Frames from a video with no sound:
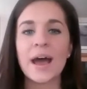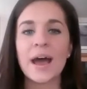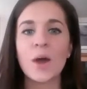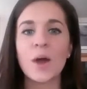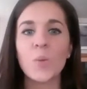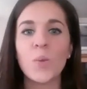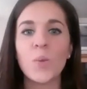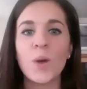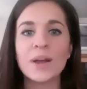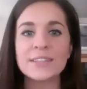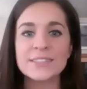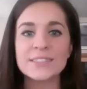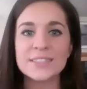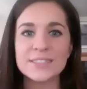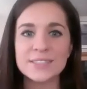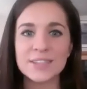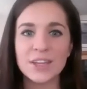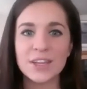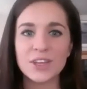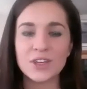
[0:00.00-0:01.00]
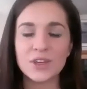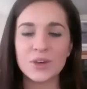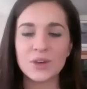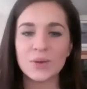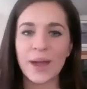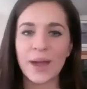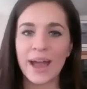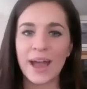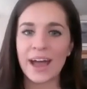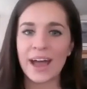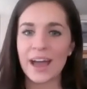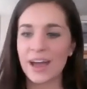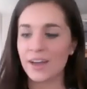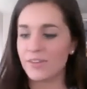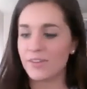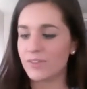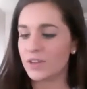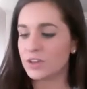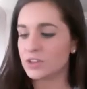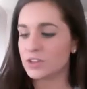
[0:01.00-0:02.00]
Once you
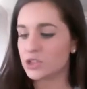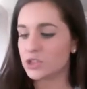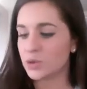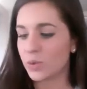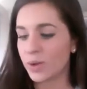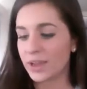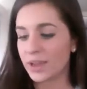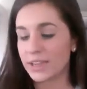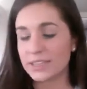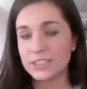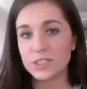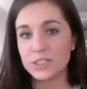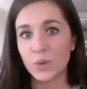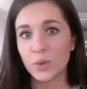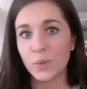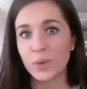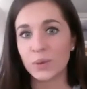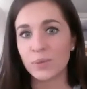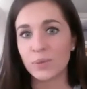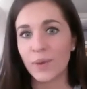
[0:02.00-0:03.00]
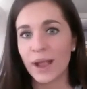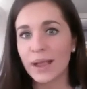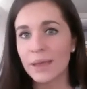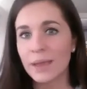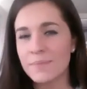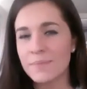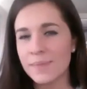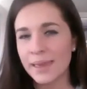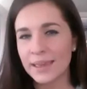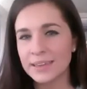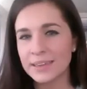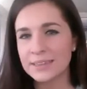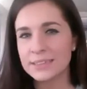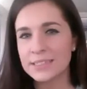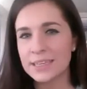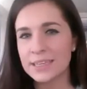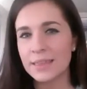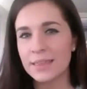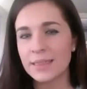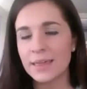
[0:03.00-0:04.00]
have joined, we recommend
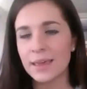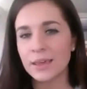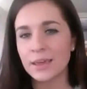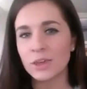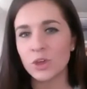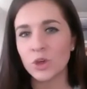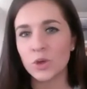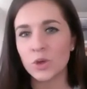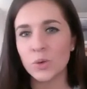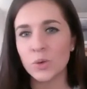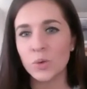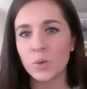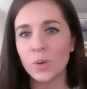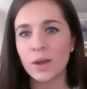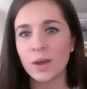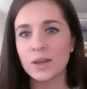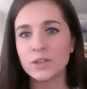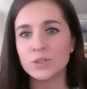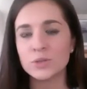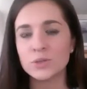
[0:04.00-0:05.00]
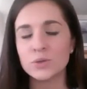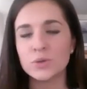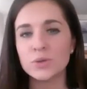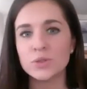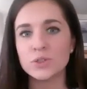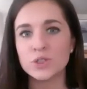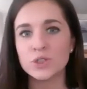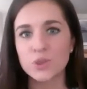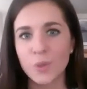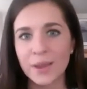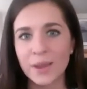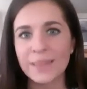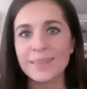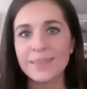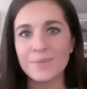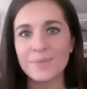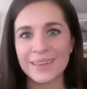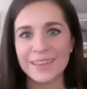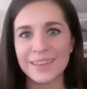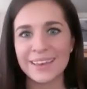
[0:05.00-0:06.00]
that you join
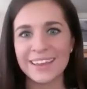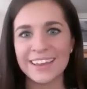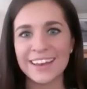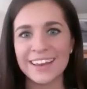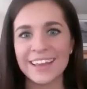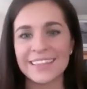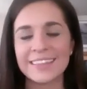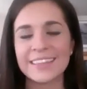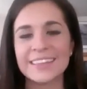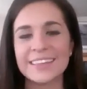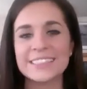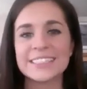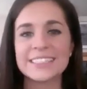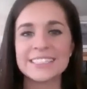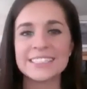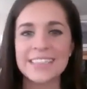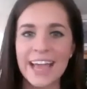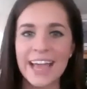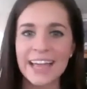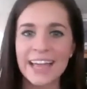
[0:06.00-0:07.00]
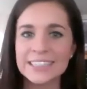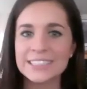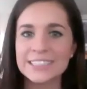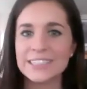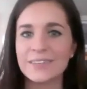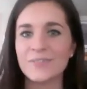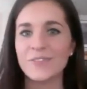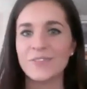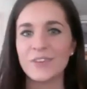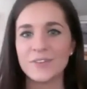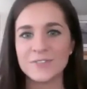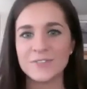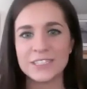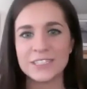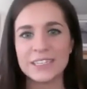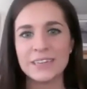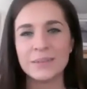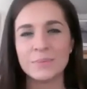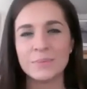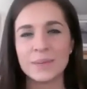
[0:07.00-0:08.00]
the meeting at least 10 to
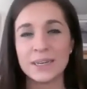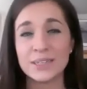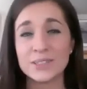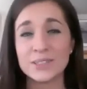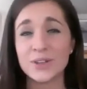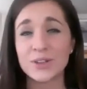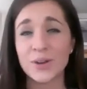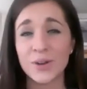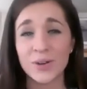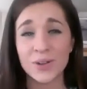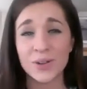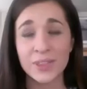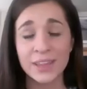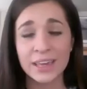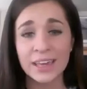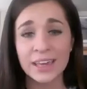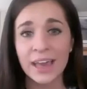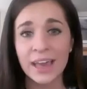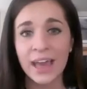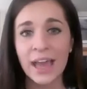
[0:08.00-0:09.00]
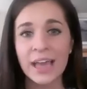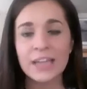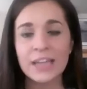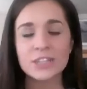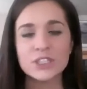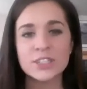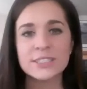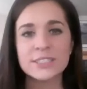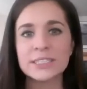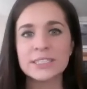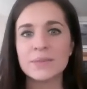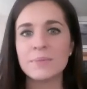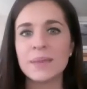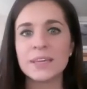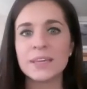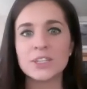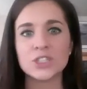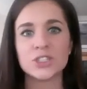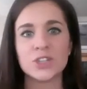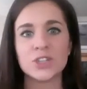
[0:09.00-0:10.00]
15 minutes early, just to
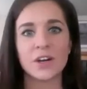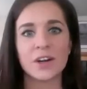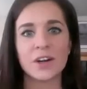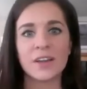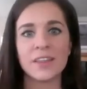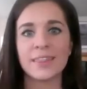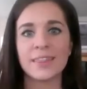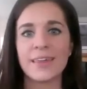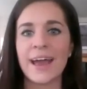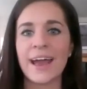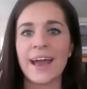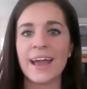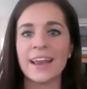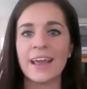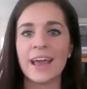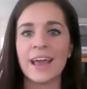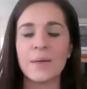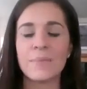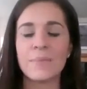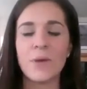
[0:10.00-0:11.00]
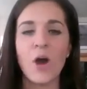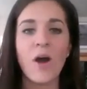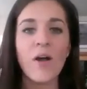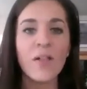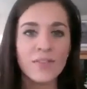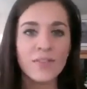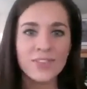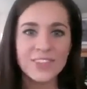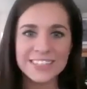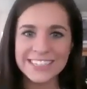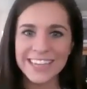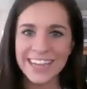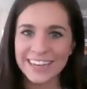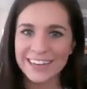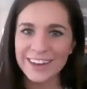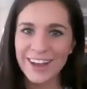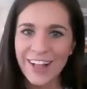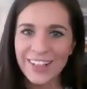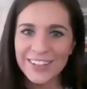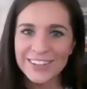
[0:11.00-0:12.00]
make sure that all of the
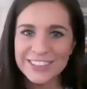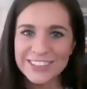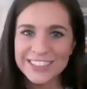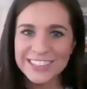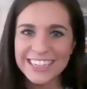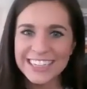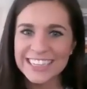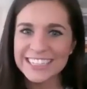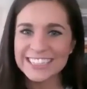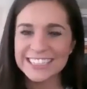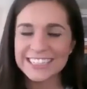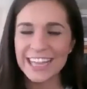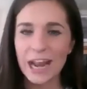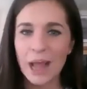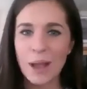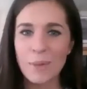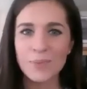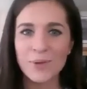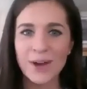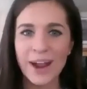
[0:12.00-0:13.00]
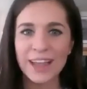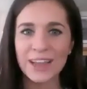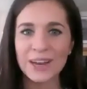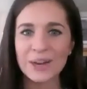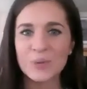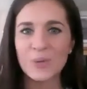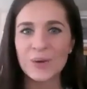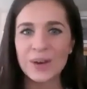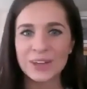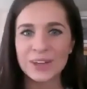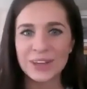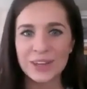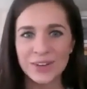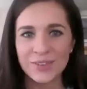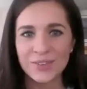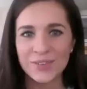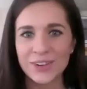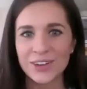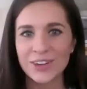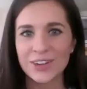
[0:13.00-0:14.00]
technology is set up right and working
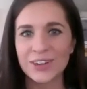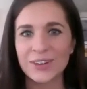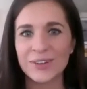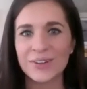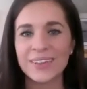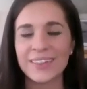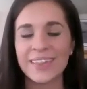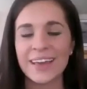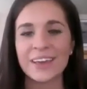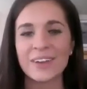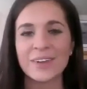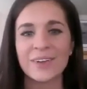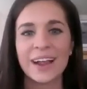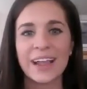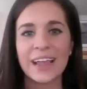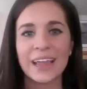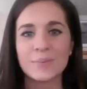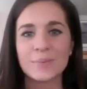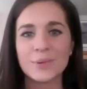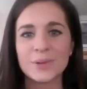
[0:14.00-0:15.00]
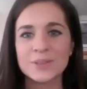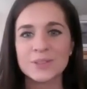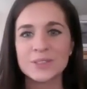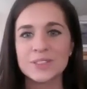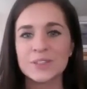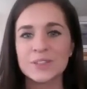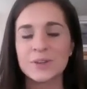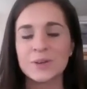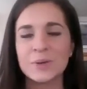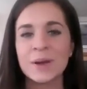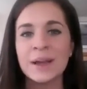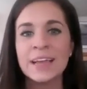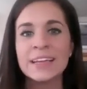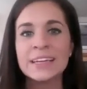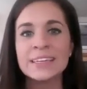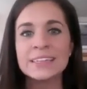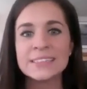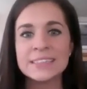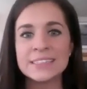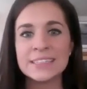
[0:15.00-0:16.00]
for you, and that you're able to
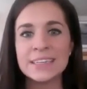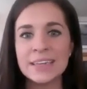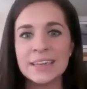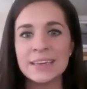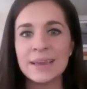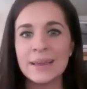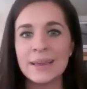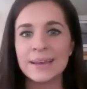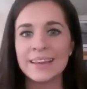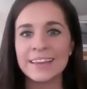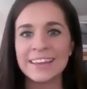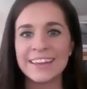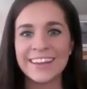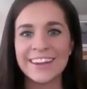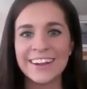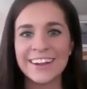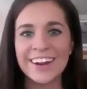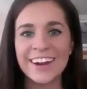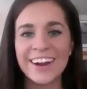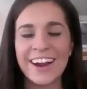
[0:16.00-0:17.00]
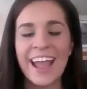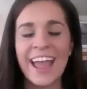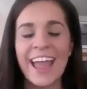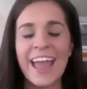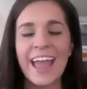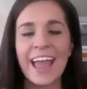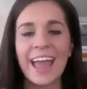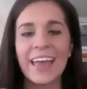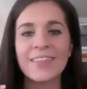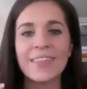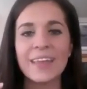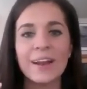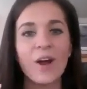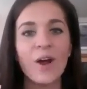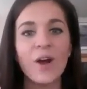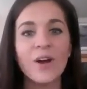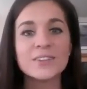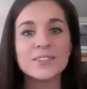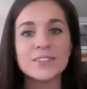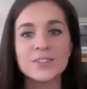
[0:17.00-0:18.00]
see and hear, and then
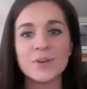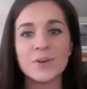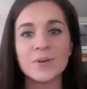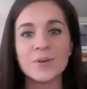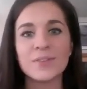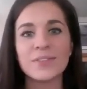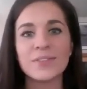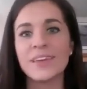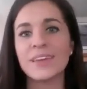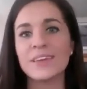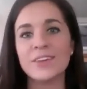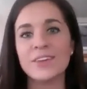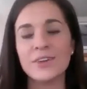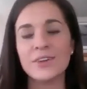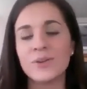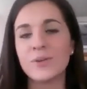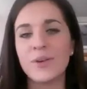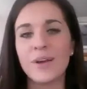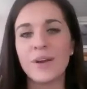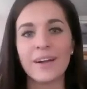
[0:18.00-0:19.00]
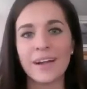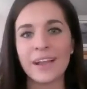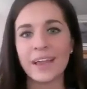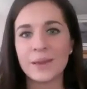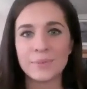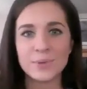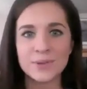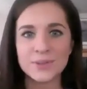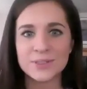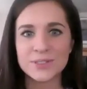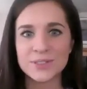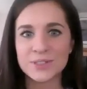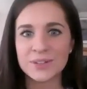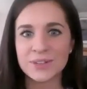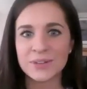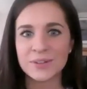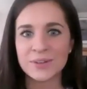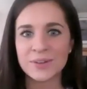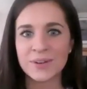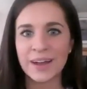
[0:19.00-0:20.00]
also that you are able
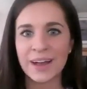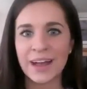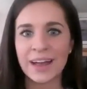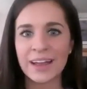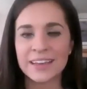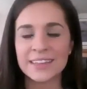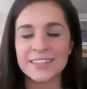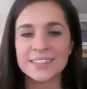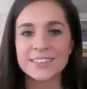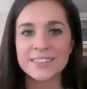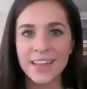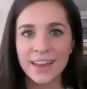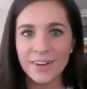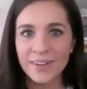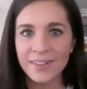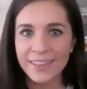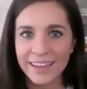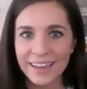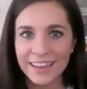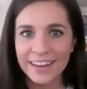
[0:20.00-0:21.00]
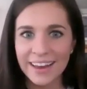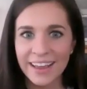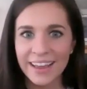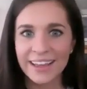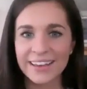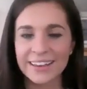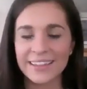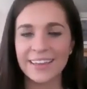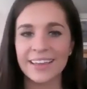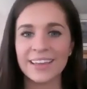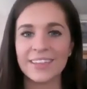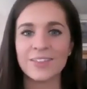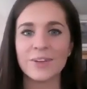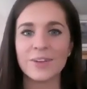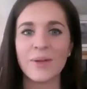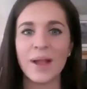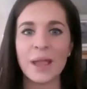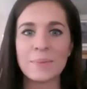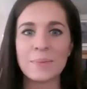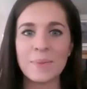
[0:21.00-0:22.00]
to settle in and get in the
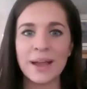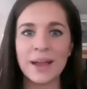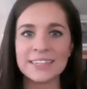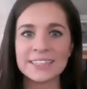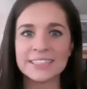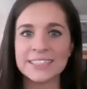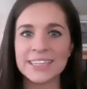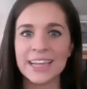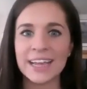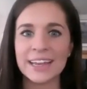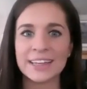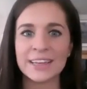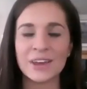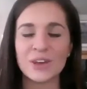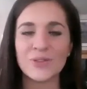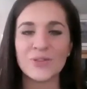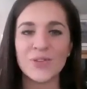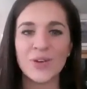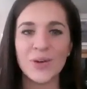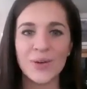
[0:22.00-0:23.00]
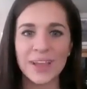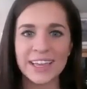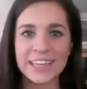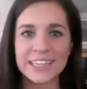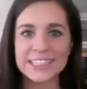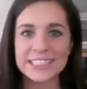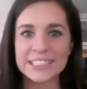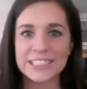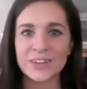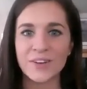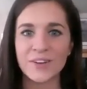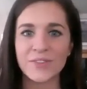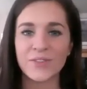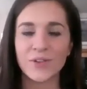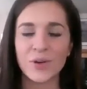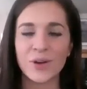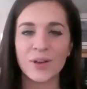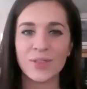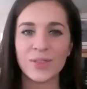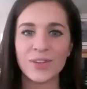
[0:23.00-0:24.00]
right mindset and get focused
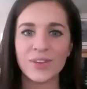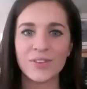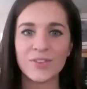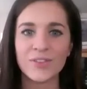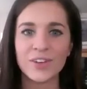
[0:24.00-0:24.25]
for the